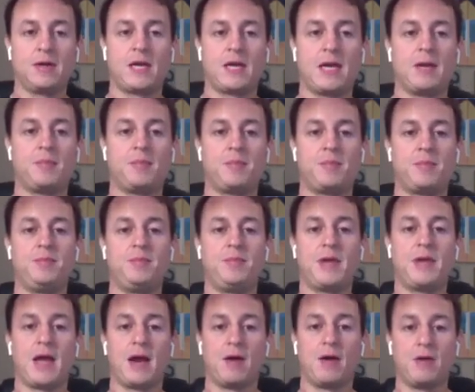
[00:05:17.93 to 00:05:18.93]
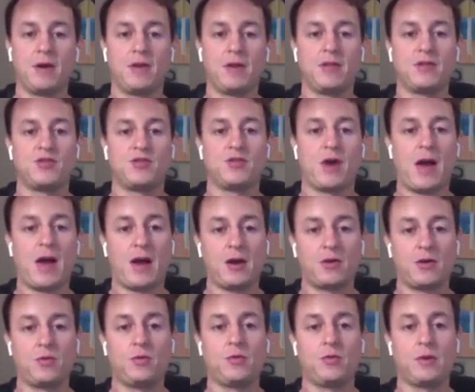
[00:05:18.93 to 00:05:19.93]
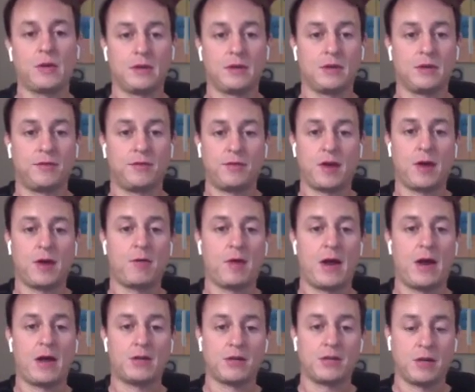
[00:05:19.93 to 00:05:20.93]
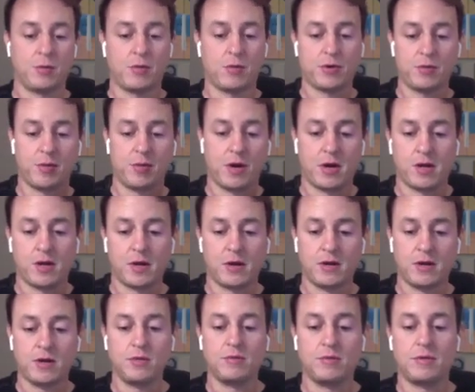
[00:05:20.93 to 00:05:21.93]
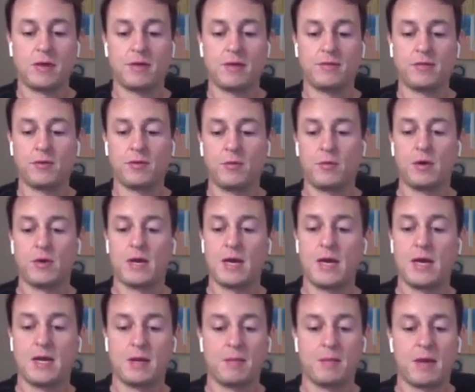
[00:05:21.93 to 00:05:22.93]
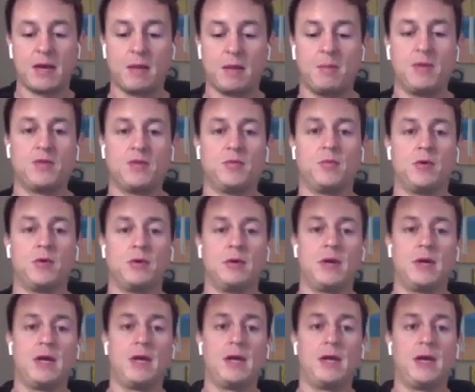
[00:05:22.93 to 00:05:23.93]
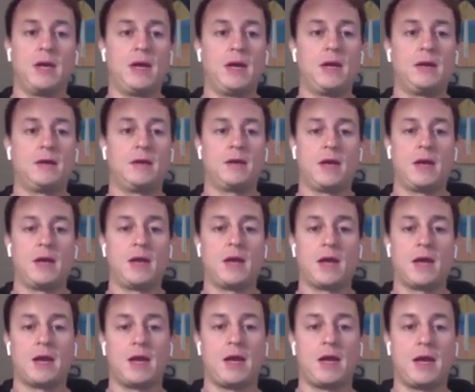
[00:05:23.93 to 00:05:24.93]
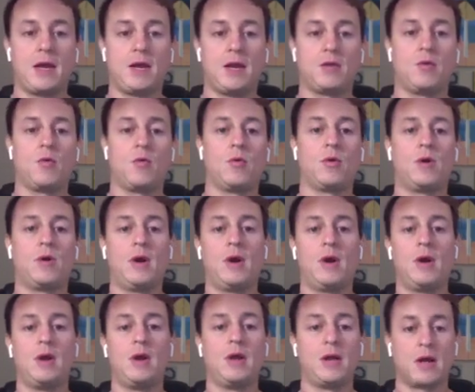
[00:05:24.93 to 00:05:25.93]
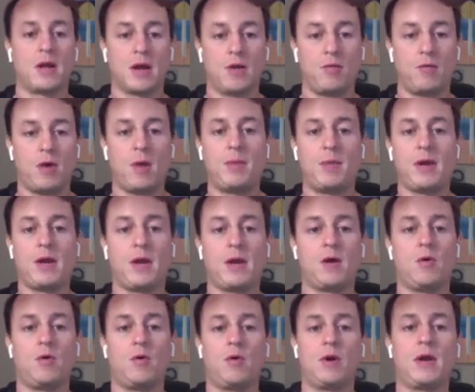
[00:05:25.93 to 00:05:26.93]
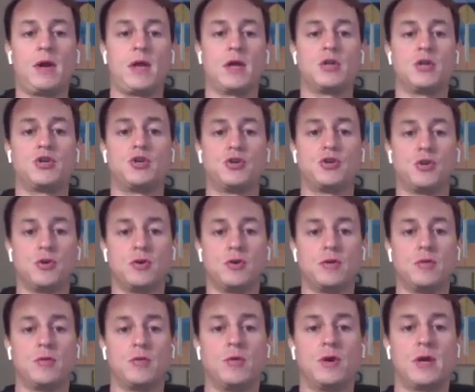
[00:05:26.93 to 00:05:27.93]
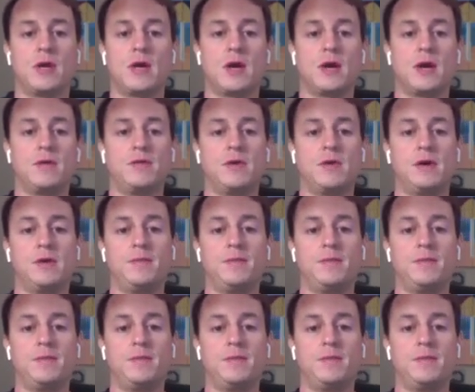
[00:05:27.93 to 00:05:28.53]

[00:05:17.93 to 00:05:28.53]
keep the area that you're at cool. If you've got a rash anywhere on your body, you definitely want heat can make it miserable. Any kind of heat or any kind of rubbing or any kind of shirt or any kind of